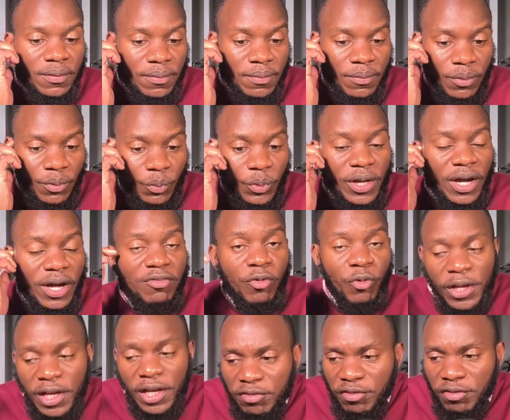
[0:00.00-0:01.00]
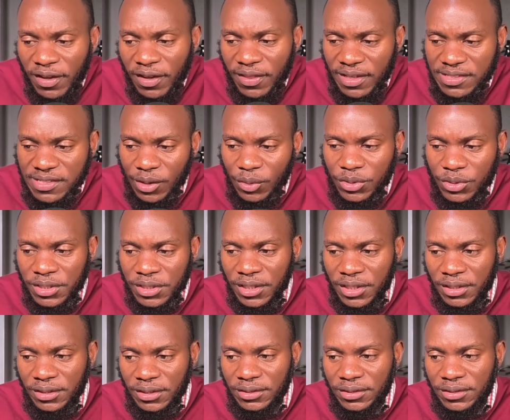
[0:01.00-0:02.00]
We have weak fathers out
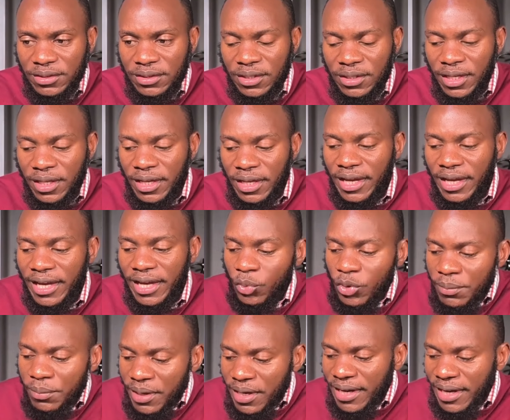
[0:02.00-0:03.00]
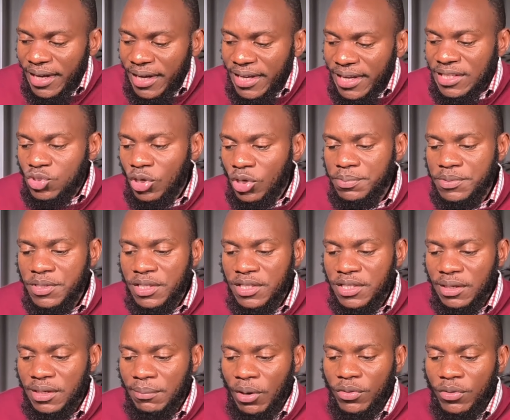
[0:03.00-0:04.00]
here, and women are getting so upset
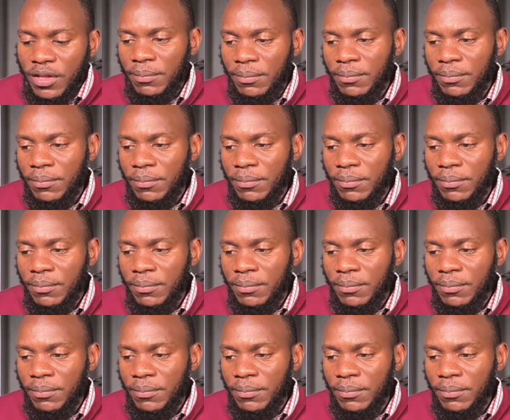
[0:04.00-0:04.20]
about them.